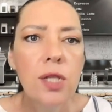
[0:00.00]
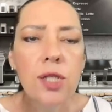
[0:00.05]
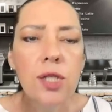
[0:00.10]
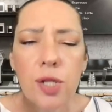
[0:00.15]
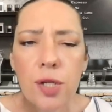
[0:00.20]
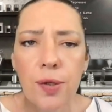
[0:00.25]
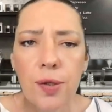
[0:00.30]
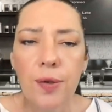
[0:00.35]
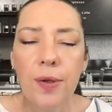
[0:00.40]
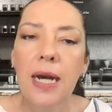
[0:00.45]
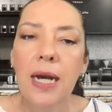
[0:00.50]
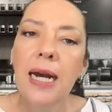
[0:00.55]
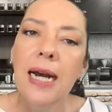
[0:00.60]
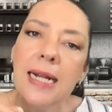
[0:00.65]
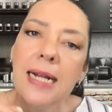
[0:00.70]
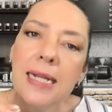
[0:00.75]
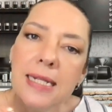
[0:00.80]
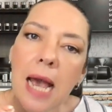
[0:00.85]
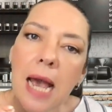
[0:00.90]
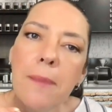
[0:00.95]
2,
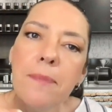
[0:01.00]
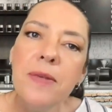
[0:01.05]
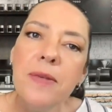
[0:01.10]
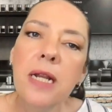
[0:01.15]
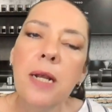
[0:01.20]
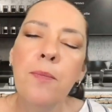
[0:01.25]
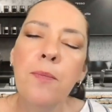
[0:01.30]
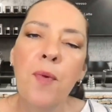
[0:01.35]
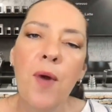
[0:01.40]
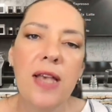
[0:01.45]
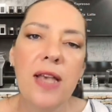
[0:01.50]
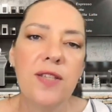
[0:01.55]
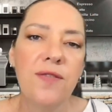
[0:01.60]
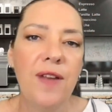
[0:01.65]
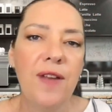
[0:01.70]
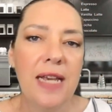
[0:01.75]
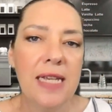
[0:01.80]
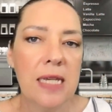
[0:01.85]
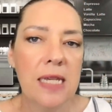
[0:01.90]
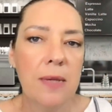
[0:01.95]
adapt and embrace
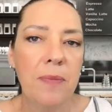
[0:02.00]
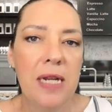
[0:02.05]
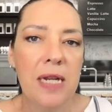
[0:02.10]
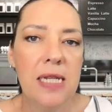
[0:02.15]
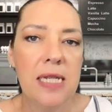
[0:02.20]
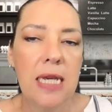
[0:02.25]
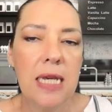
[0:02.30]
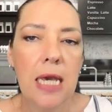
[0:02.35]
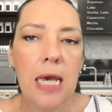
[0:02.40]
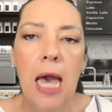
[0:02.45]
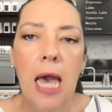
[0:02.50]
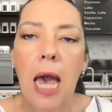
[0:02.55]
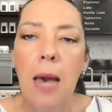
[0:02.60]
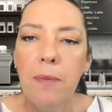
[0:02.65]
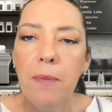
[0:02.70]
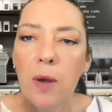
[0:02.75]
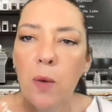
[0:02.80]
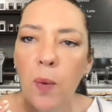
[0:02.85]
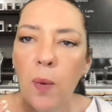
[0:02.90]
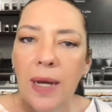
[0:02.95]
flexibility.
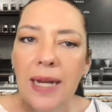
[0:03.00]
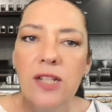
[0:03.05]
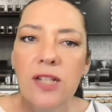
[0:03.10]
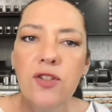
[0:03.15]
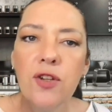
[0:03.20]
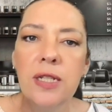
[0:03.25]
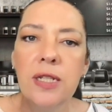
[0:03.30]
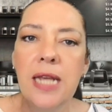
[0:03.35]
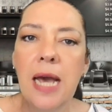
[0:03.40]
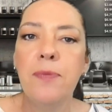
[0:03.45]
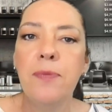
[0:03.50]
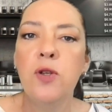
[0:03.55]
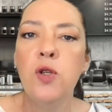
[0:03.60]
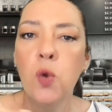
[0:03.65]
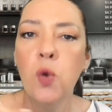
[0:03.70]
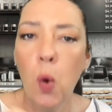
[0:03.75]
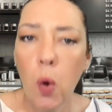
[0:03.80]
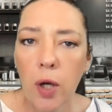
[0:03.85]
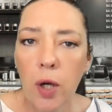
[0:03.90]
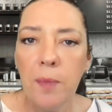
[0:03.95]
Be willing to adapt
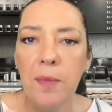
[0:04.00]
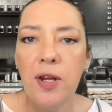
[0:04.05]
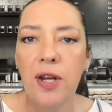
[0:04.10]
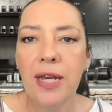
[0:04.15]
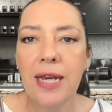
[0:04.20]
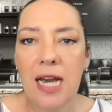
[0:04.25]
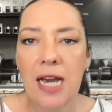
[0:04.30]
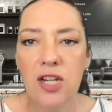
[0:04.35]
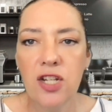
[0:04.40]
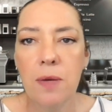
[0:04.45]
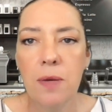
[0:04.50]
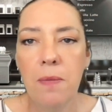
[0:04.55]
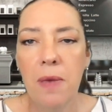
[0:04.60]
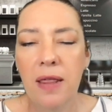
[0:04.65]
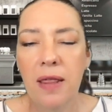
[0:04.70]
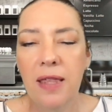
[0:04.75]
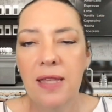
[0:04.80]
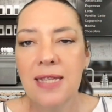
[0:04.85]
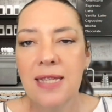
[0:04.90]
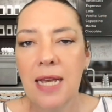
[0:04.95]
your communication
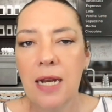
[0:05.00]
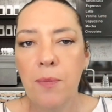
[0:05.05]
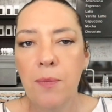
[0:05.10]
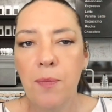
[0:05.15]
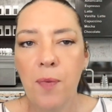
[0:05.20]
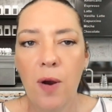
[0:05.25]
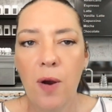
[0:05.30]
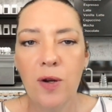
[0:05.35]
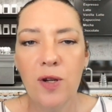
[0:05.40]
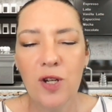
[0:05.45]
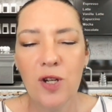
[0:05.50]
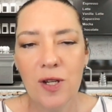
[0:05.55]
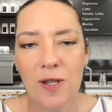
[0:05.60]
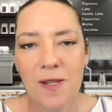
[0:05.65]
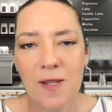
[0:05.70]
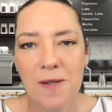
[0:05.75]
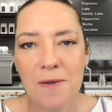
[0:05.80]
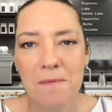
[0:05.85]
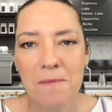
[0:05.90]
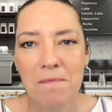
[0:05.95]
methods and
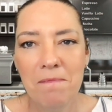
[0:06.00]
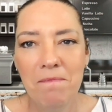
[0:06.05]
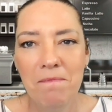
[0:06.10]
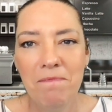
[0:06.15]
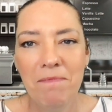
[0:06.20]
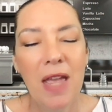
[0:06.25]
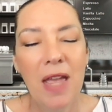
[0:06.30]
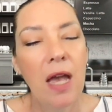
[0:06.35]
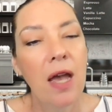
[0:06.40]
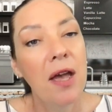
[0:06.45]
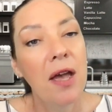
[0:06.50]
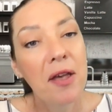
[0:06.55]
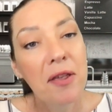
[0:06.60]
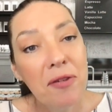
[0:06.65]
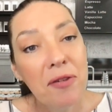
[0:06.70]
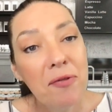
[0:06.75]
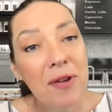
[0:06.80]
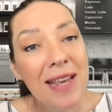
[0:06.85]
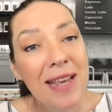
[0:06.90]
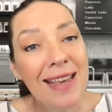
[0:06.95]
approaches.
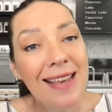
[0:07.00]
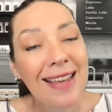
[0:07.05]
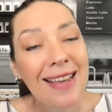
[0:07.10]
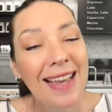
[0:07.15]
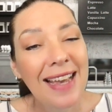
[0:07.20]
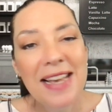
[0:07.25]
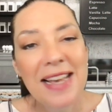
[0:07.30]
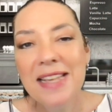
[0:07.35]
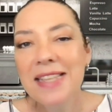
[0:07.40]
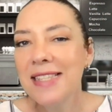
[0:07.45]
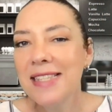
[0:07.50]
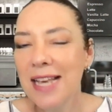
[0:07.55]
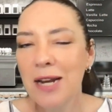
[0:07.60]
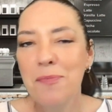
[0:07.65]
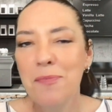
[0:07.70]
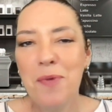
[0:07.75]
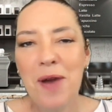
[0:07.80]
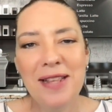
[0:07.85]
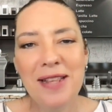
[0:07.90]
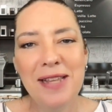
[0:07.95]
3,
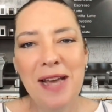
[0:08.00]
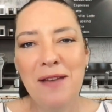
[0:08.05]
celebrate